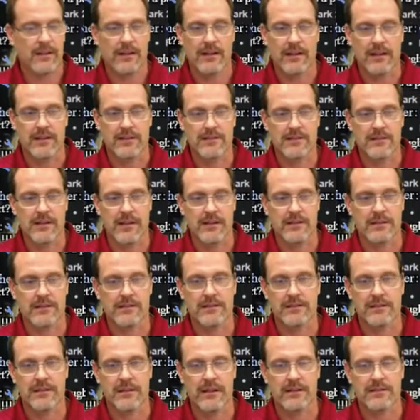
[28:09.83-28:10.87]
It's it's
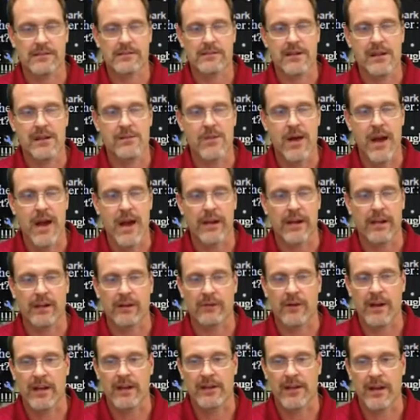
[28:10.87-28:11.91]
it's teabagging
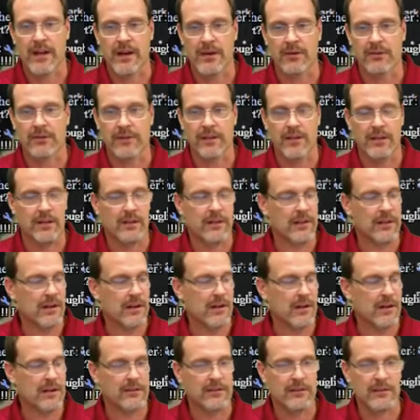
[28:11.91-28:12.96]
right now the
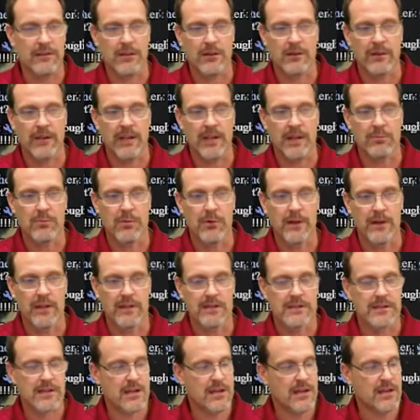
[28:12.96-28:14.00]
uh, the Yuneec
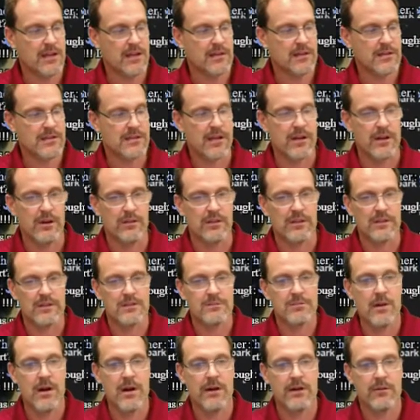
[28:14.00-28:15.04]
breeze. So the
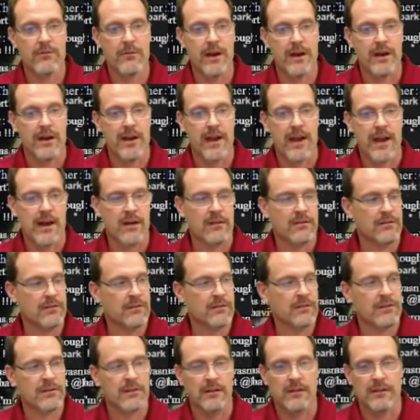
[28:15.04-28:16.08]
spark right now
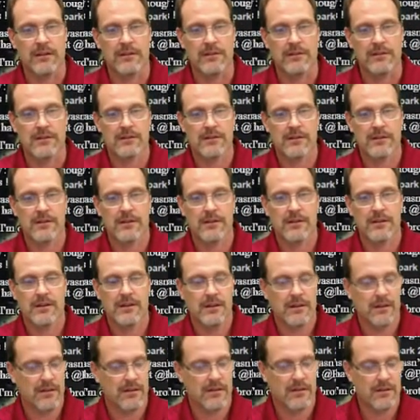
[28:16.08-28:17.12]
is
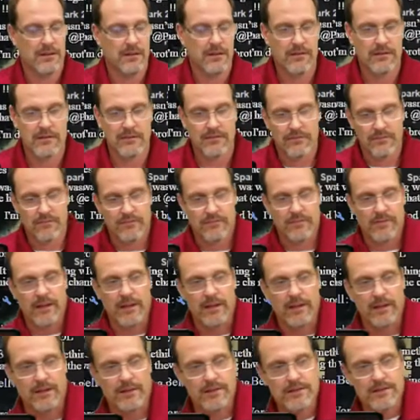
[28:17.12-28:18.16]

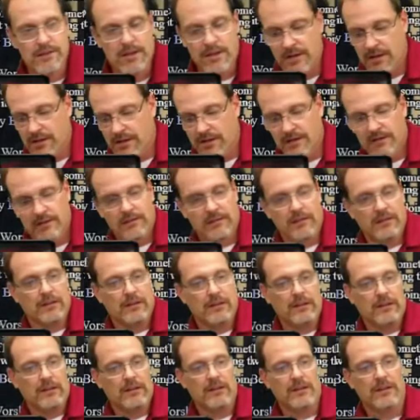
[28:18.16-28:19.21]
is uh,
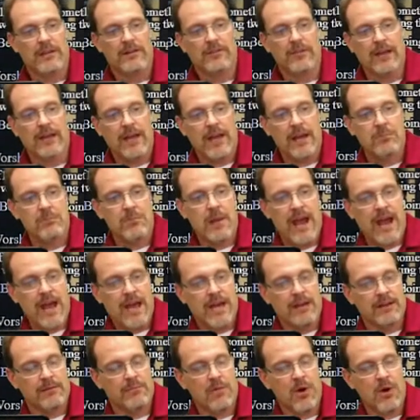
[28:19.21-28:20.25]
giving a
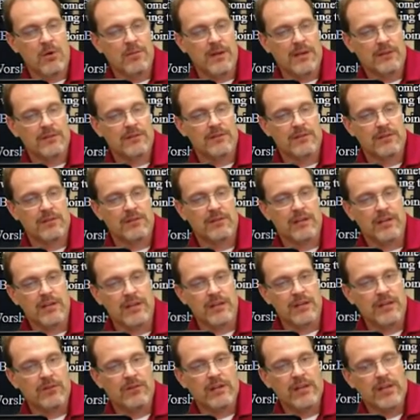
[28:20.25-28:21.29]
man moment to
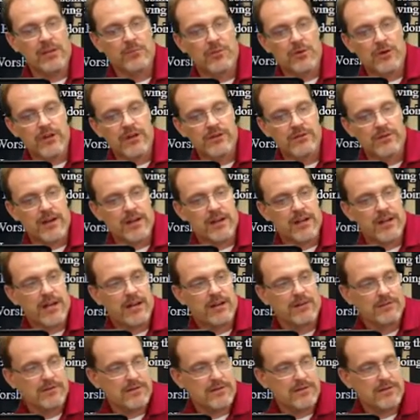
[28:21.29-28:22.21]
the Yuneec breeze right now.